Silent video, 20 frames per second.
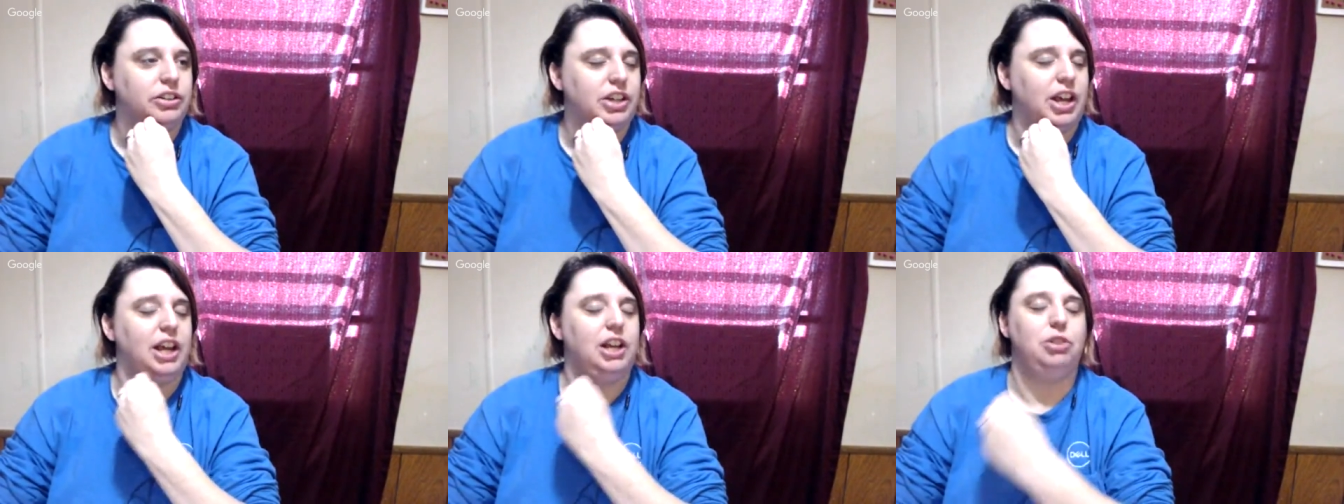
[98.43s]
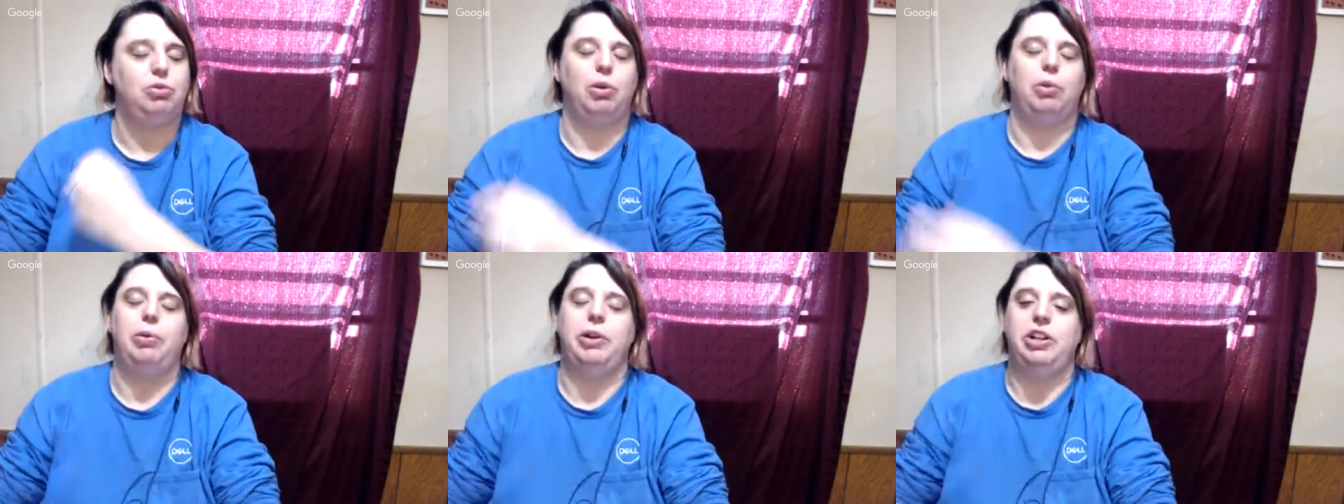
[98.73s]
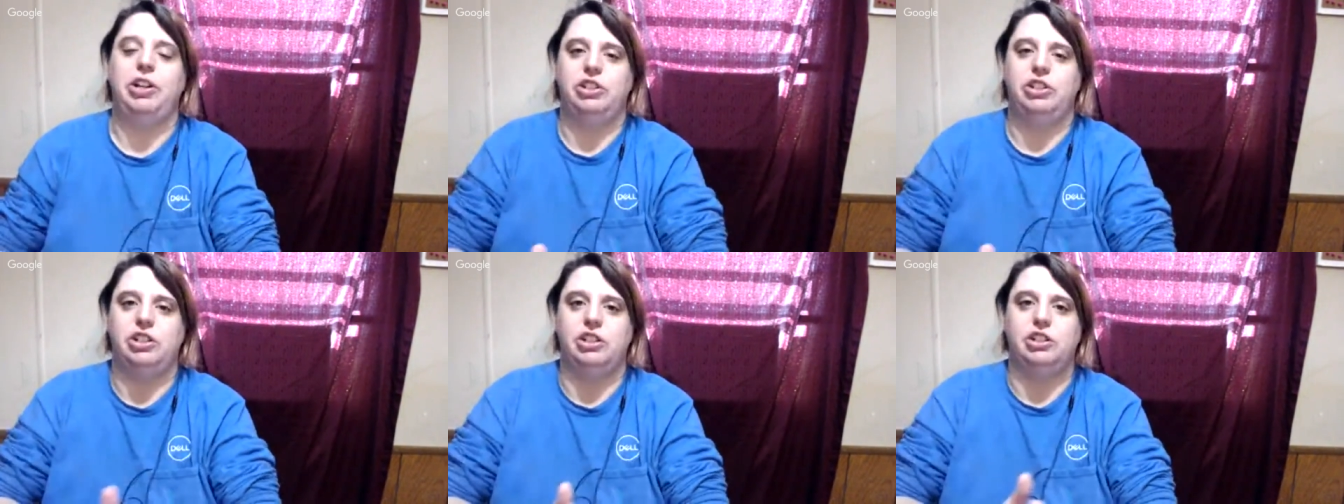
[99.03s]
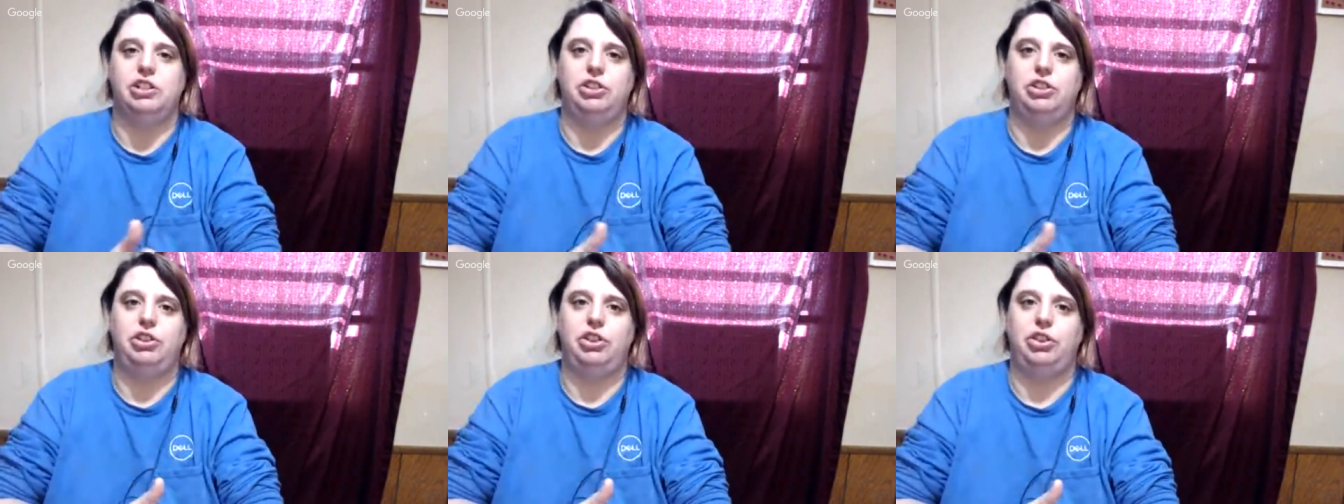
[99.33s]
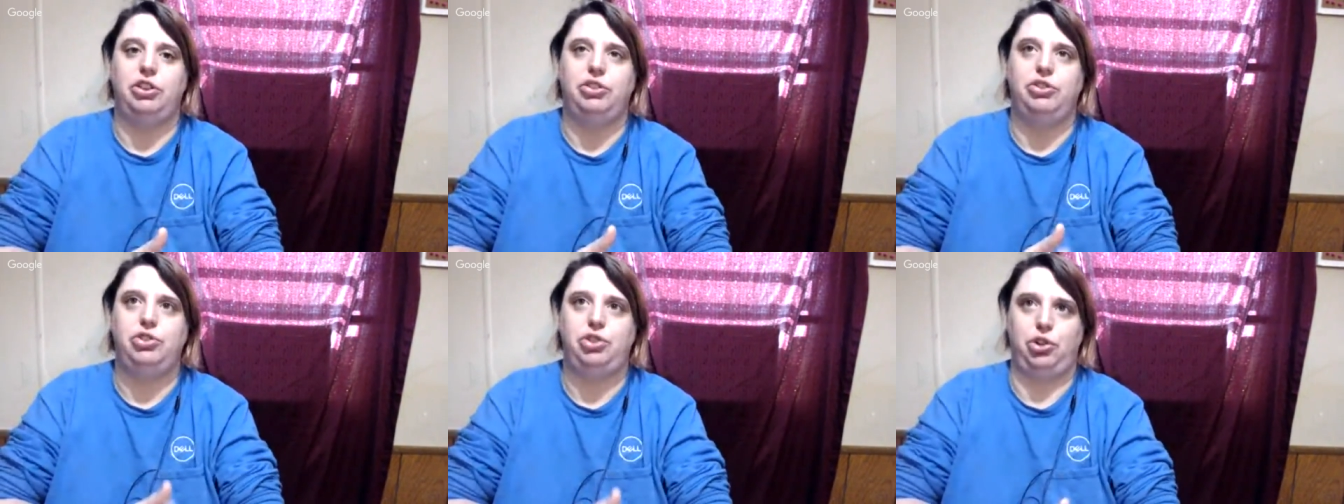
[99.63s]
days where we did
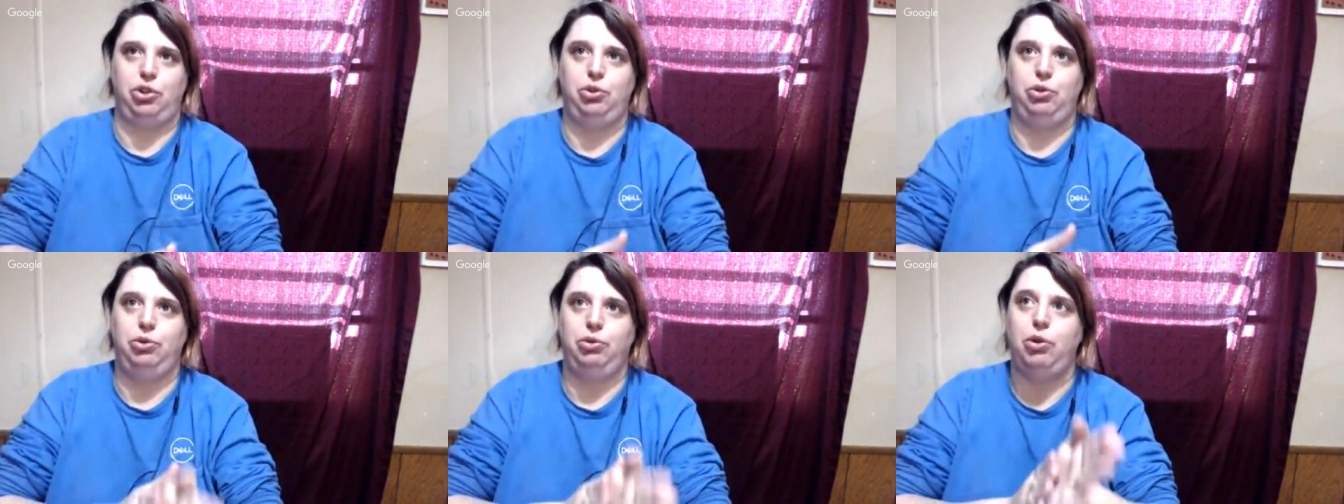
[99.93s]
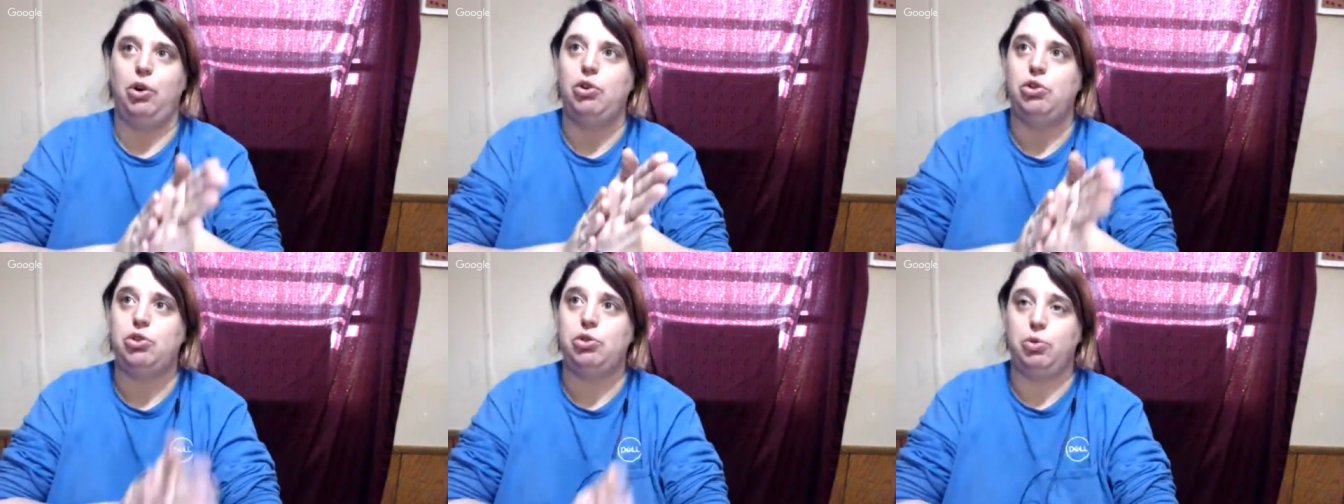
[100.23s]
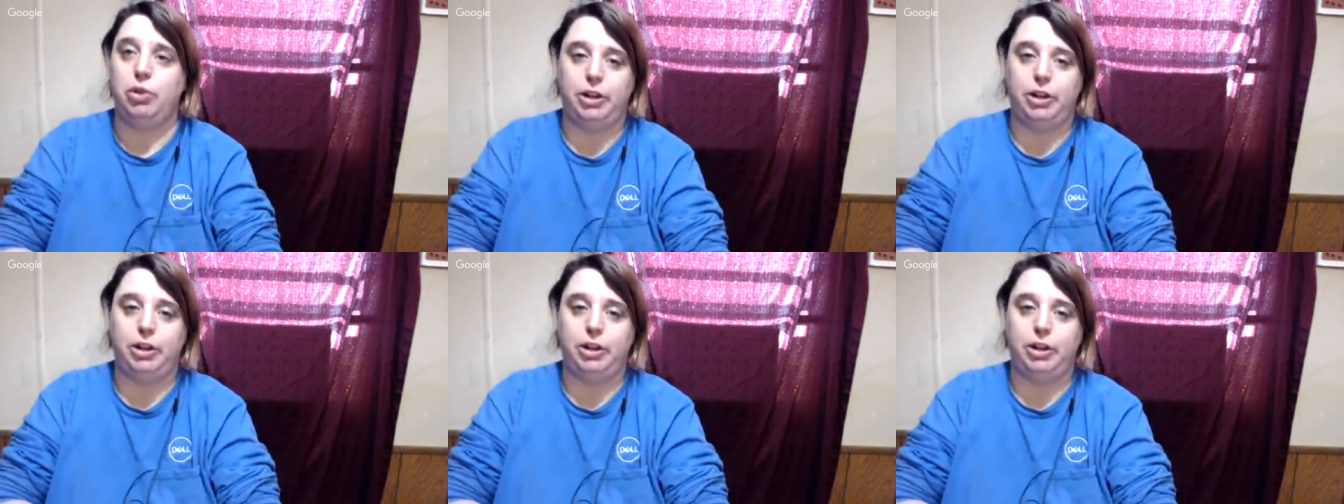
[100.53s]
2